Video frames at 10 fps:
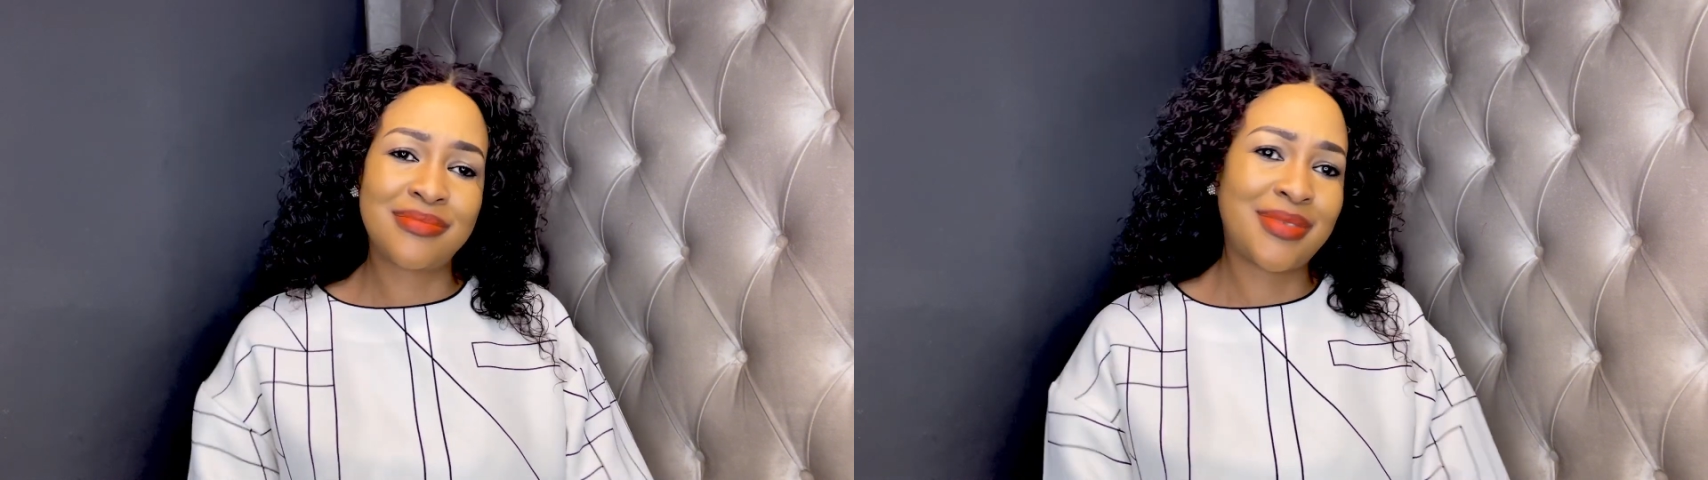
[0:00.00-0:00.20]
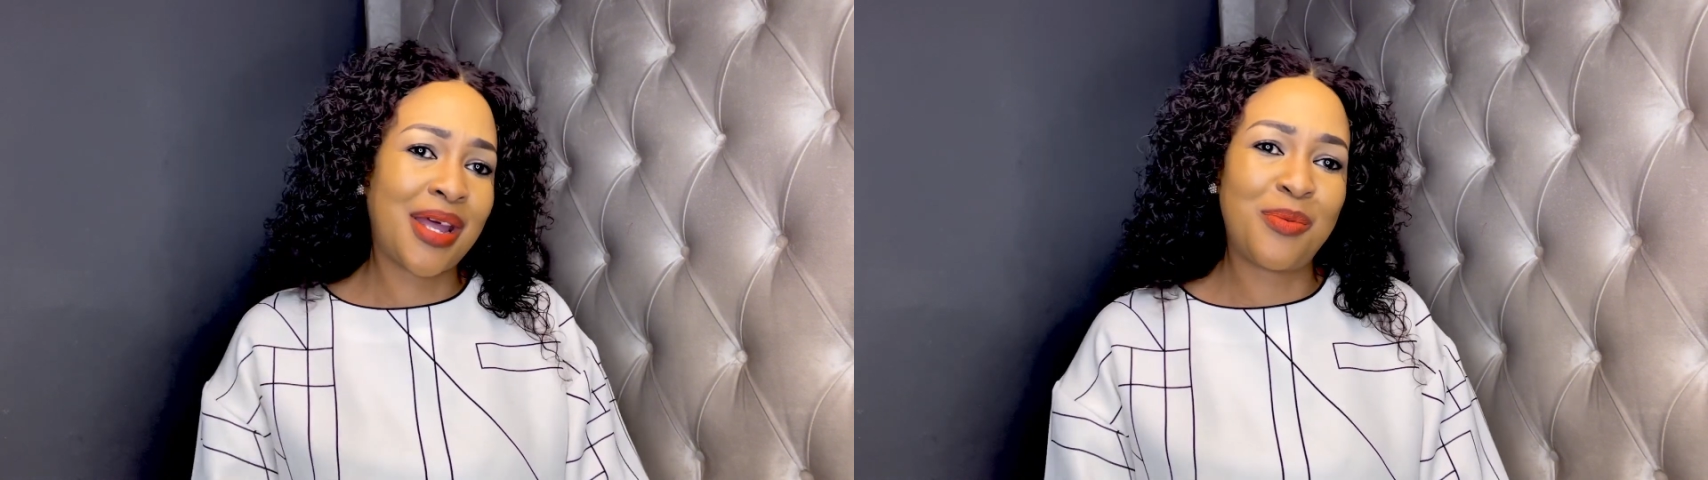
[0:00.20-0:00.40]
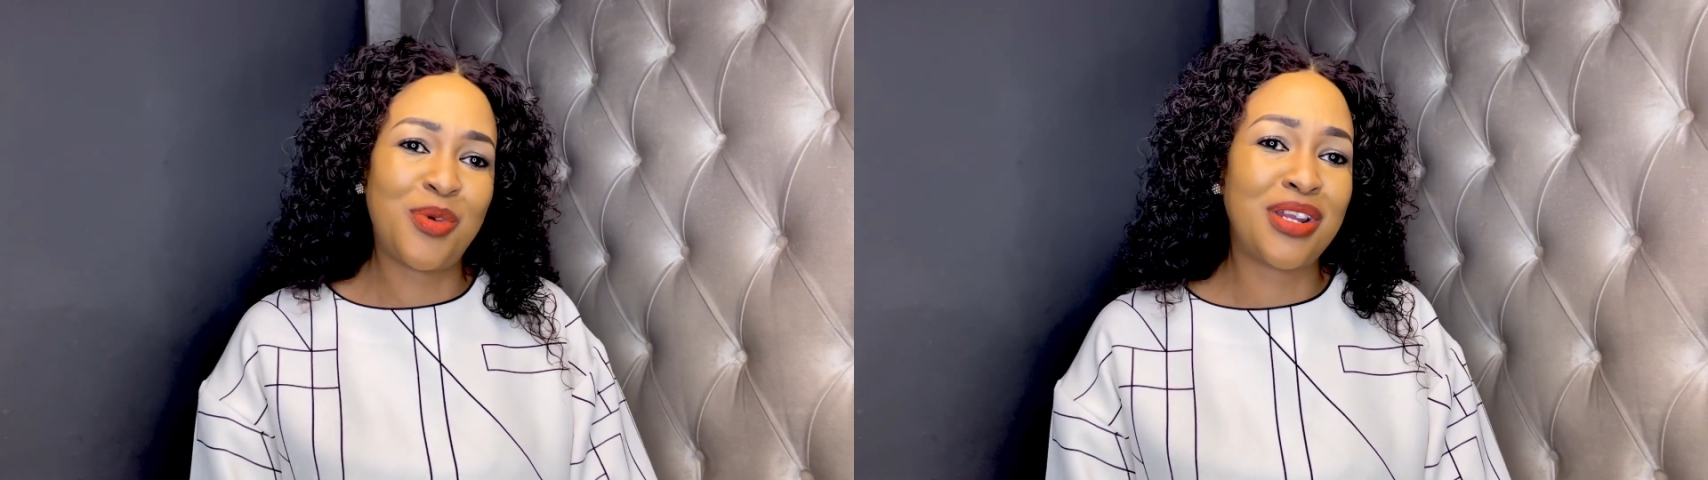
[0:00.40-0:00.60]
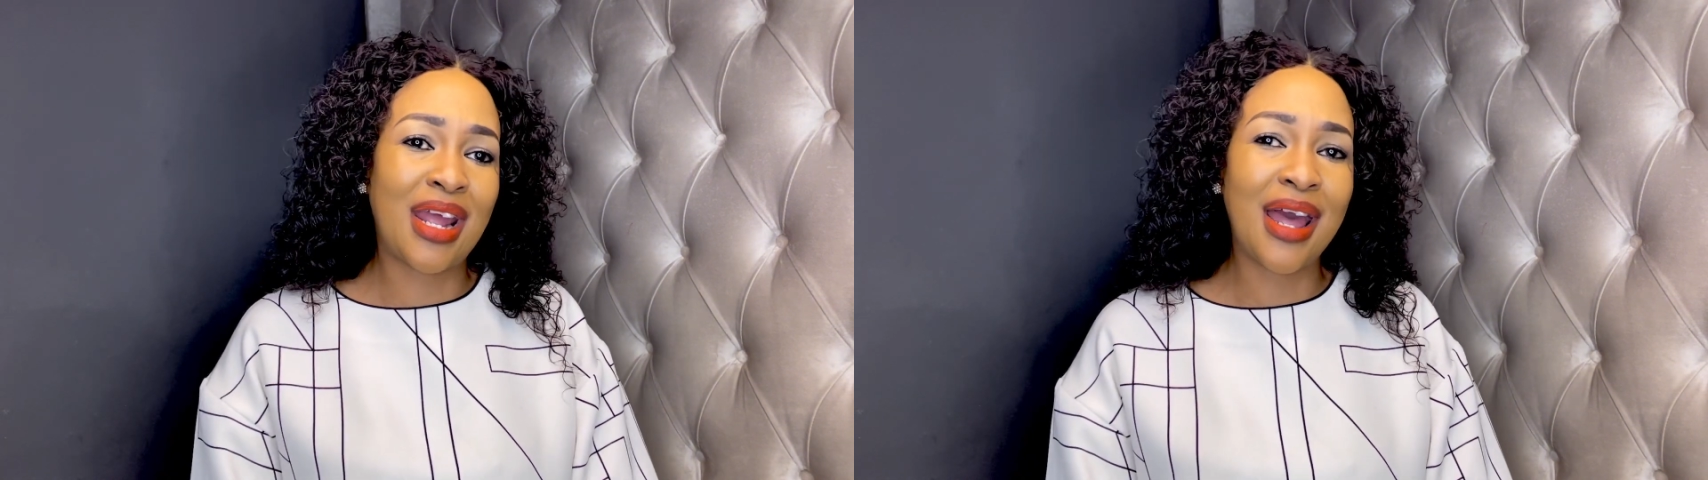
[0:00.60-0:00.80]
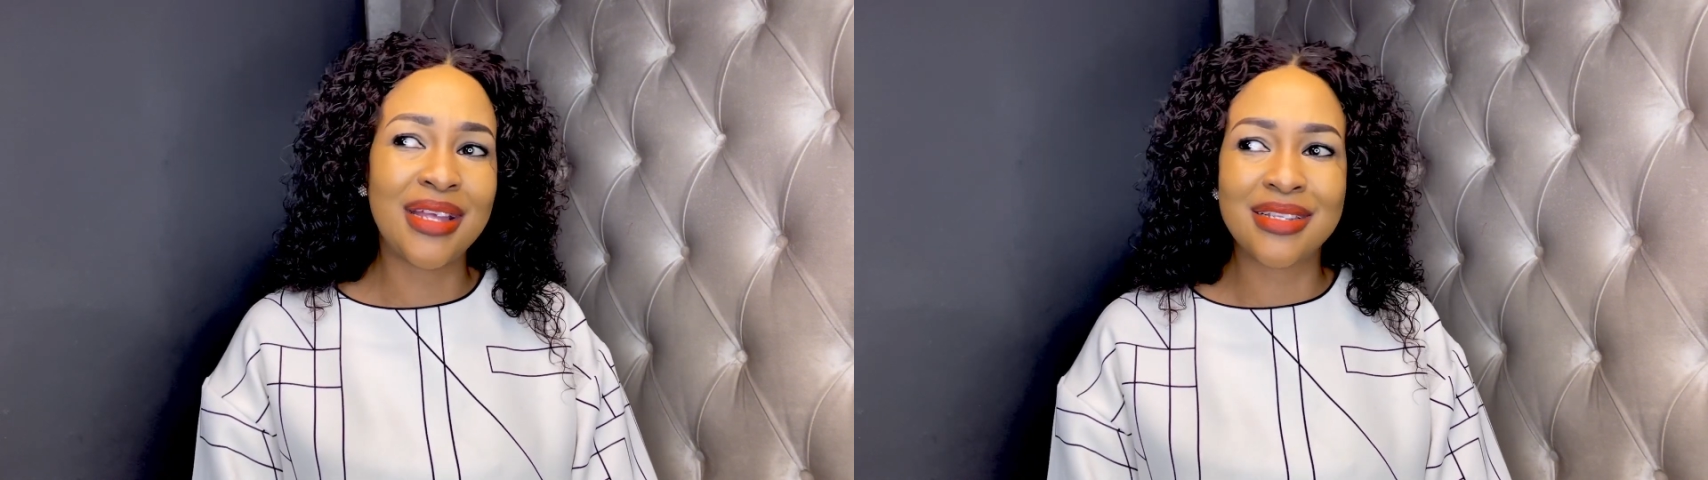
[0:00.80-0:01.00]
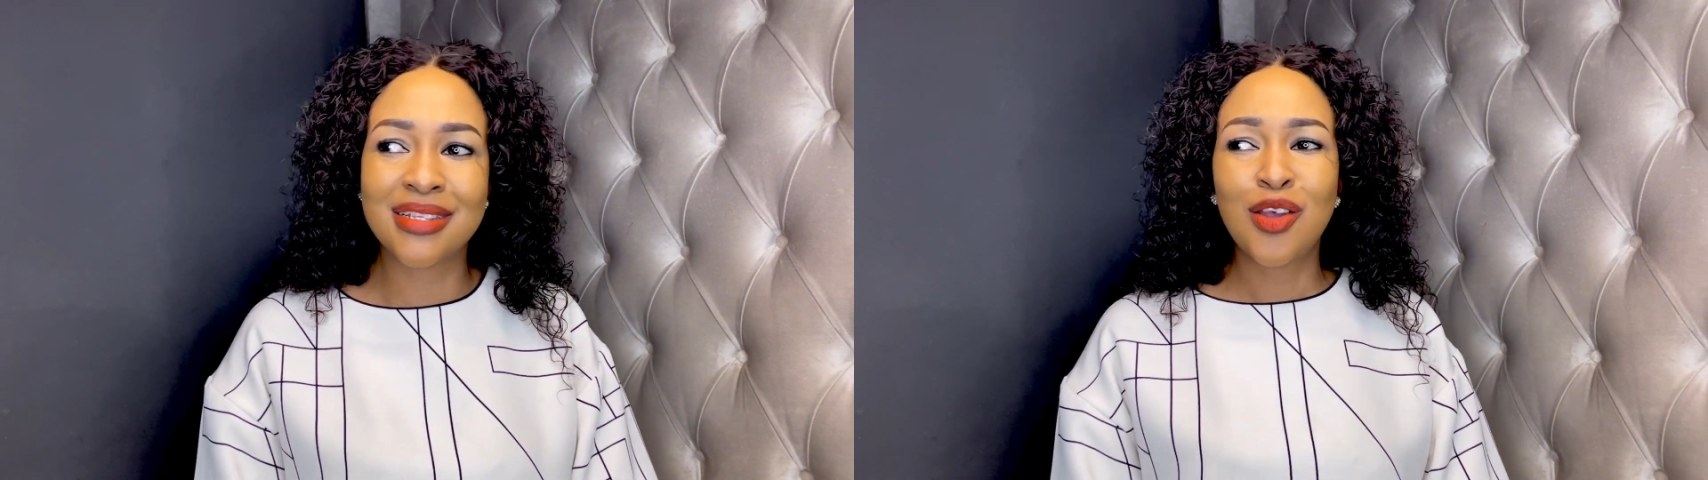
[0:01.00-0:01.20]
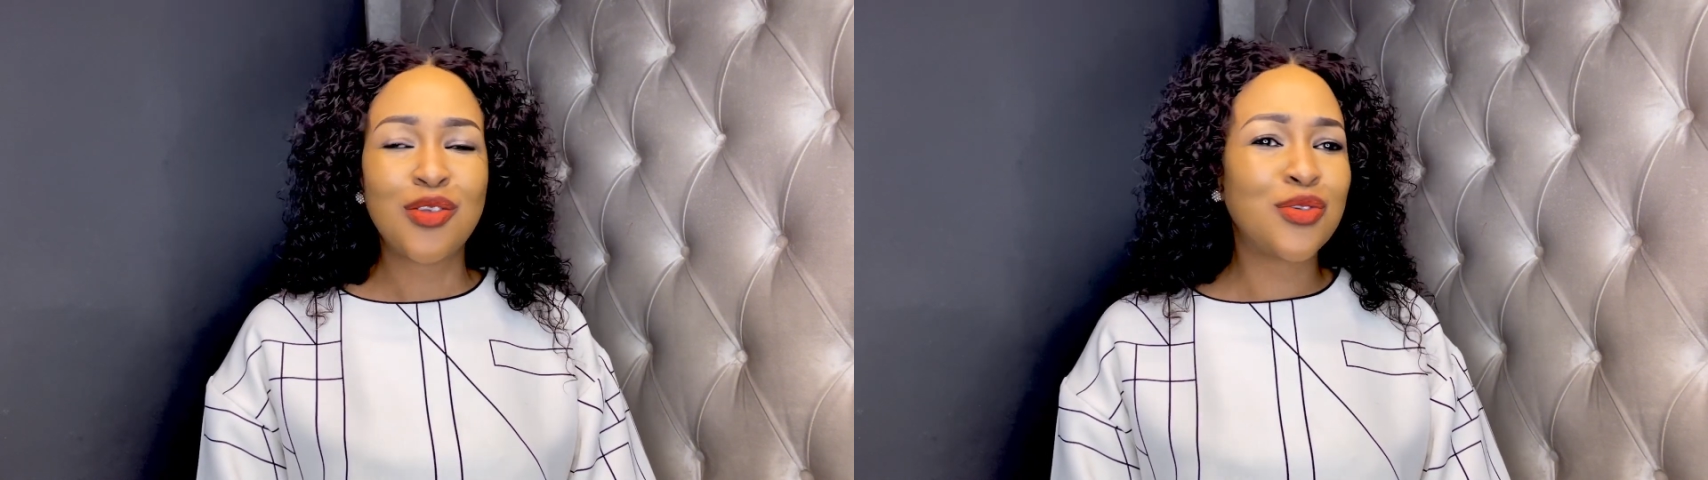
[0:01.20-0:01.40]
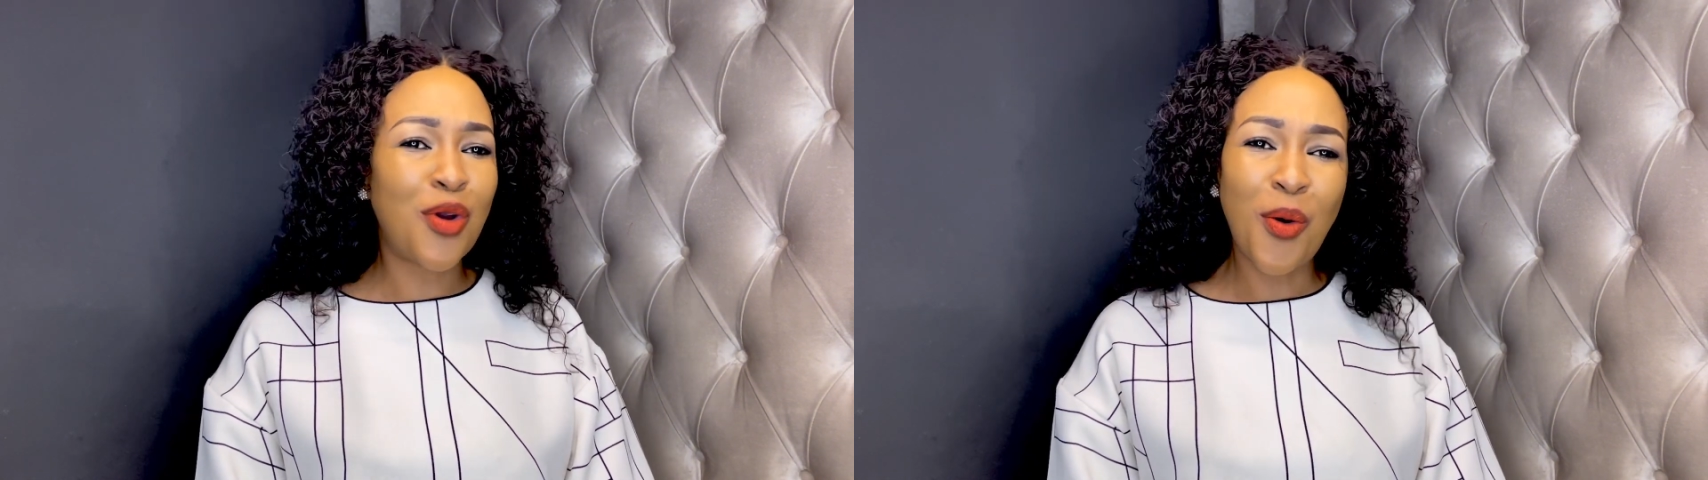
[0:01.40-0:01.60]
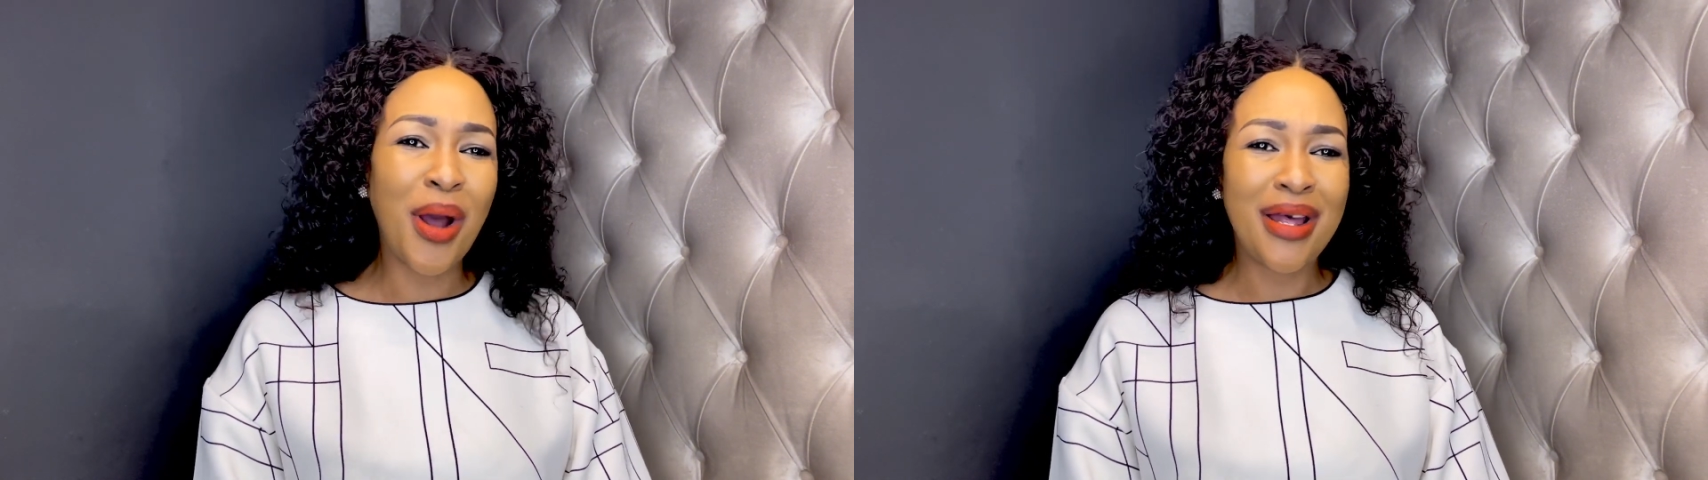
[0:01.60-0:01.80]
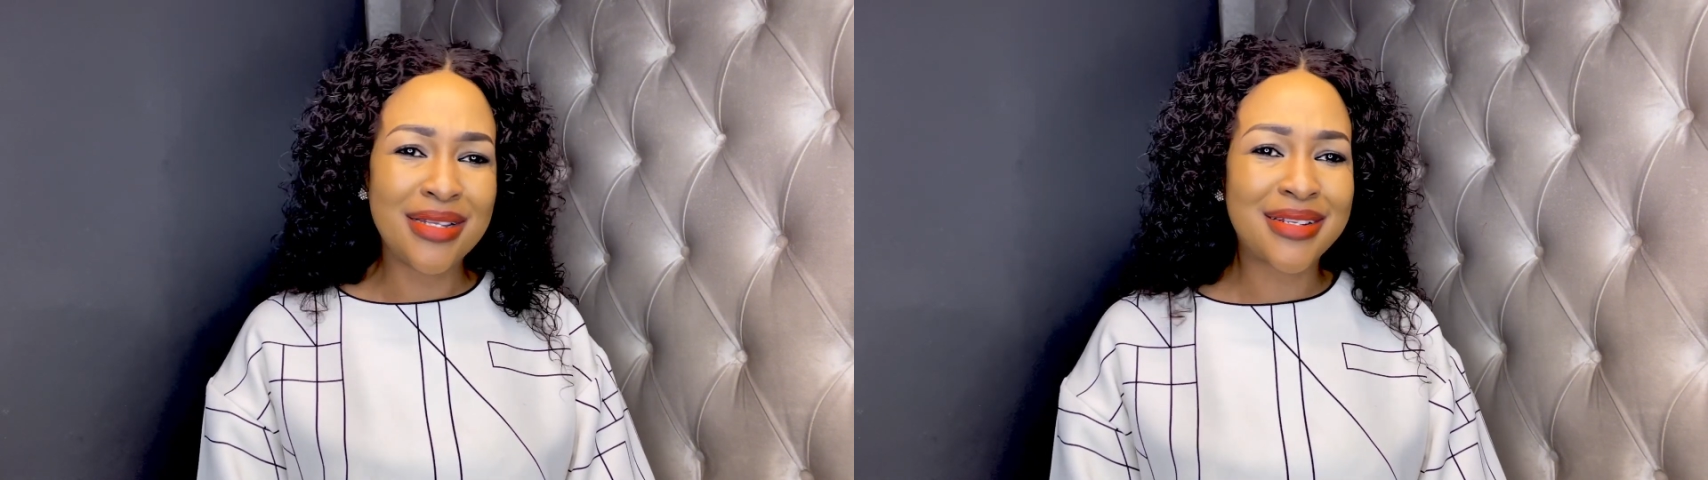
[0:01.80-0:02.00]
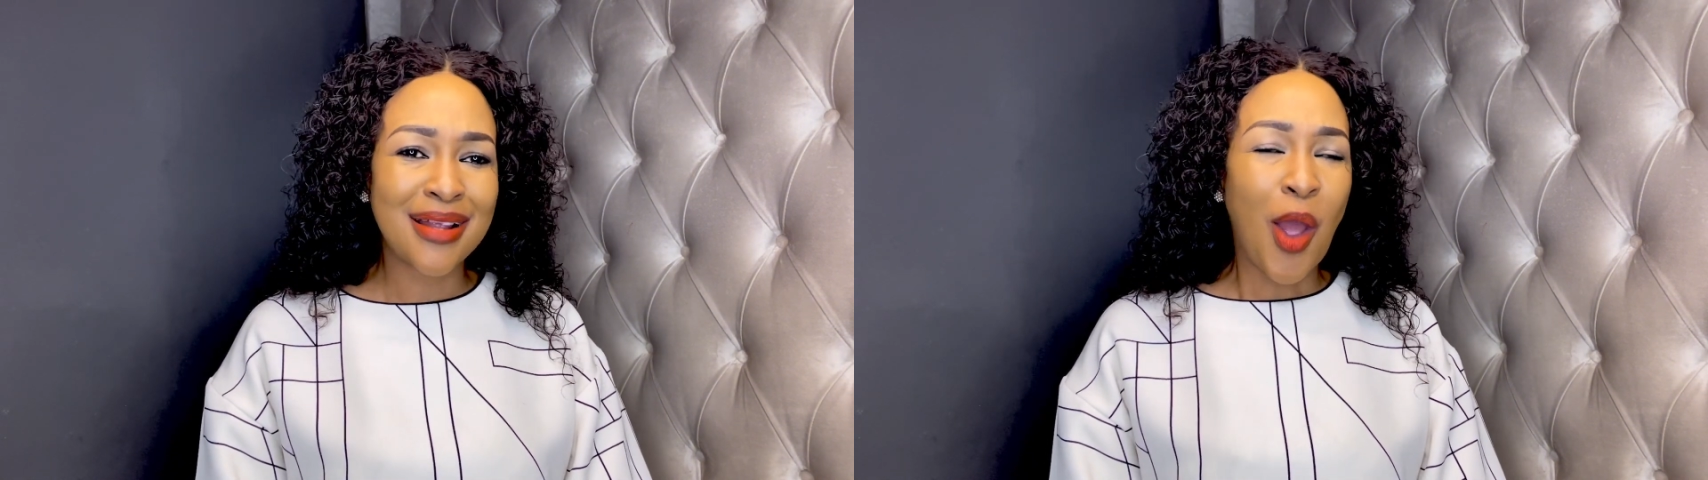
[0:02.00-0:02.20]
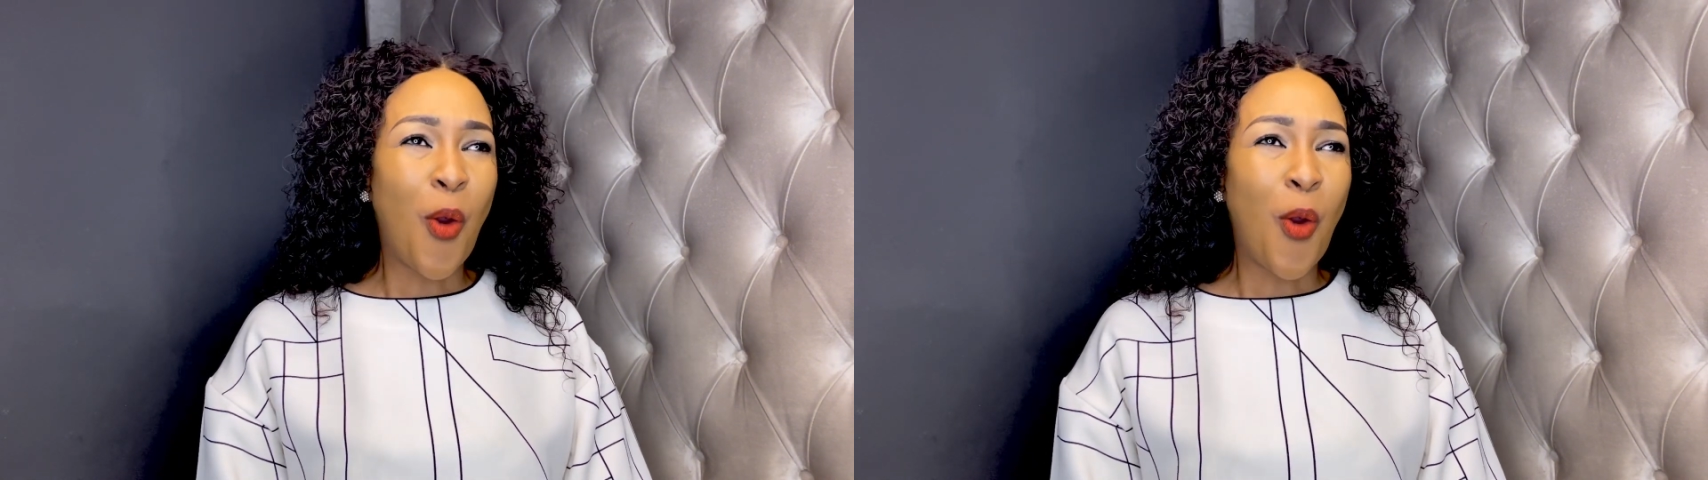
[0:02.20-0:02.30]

Come on, guys. You know what?